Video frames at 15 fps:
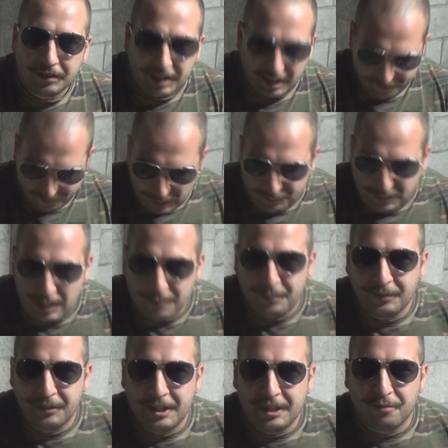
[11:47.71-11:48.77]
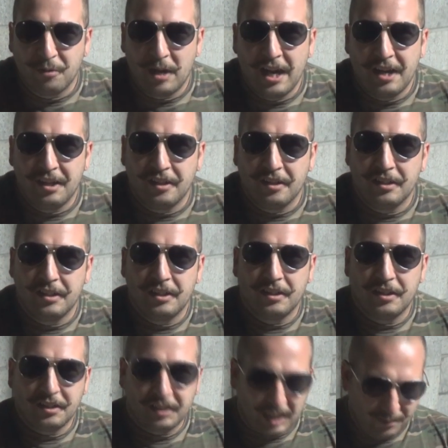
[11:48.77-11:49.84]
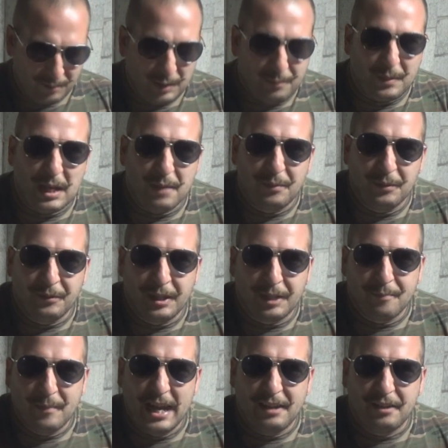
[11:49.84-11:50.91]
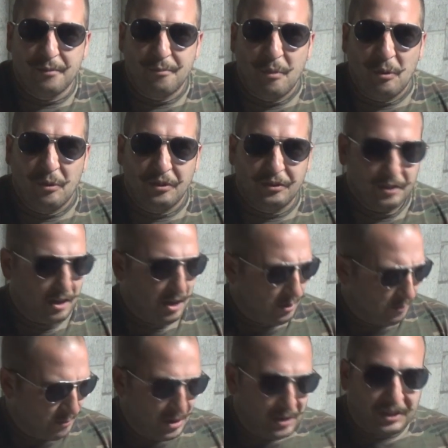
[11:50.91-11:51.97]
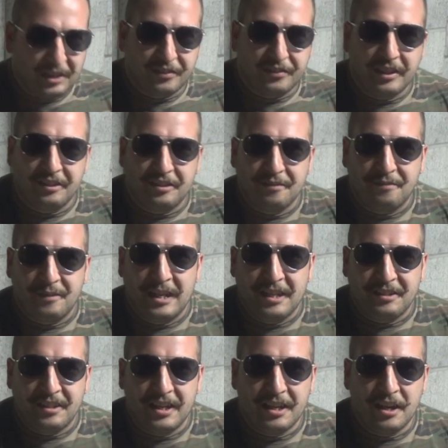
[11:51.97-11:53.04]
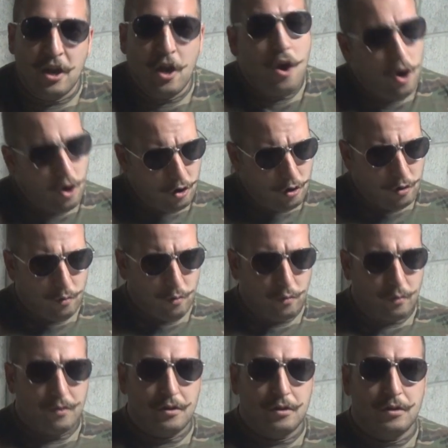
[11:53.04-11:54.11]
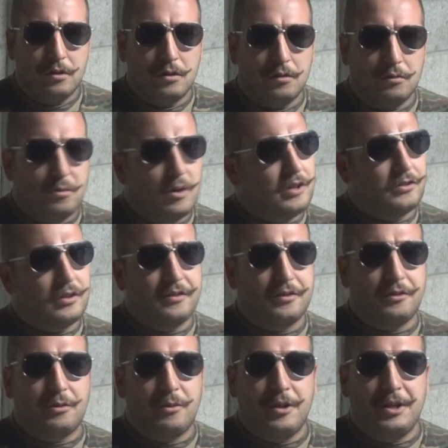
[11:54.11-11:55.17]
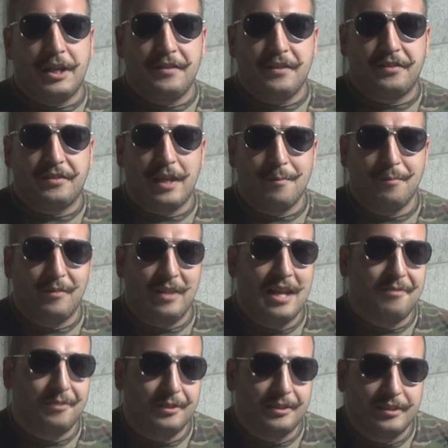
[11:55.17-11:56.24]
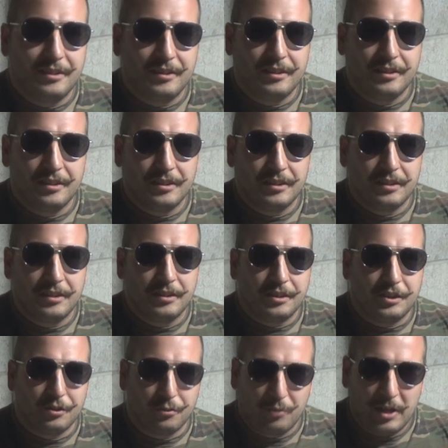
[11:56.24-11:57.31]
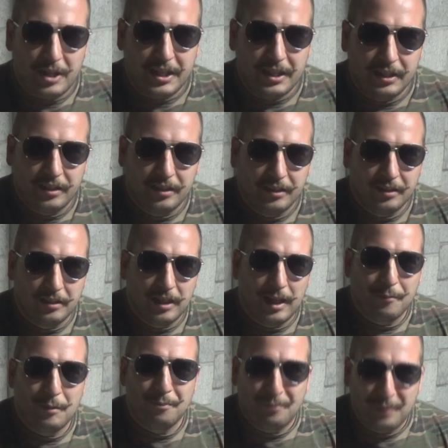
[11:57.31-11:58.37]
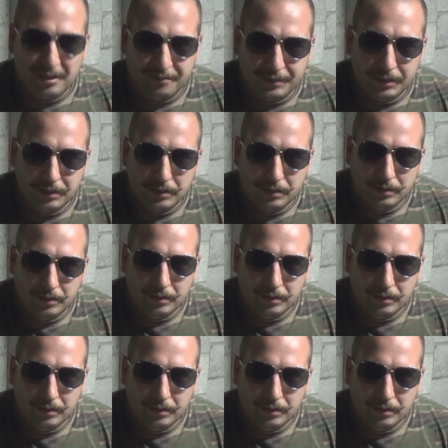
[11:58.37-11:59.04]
Give me people like Randa. Give me people like Matt DeMorris, Marcus Santafonte. Oh, Russ isn't quite on the same level. You're right. I'm above it.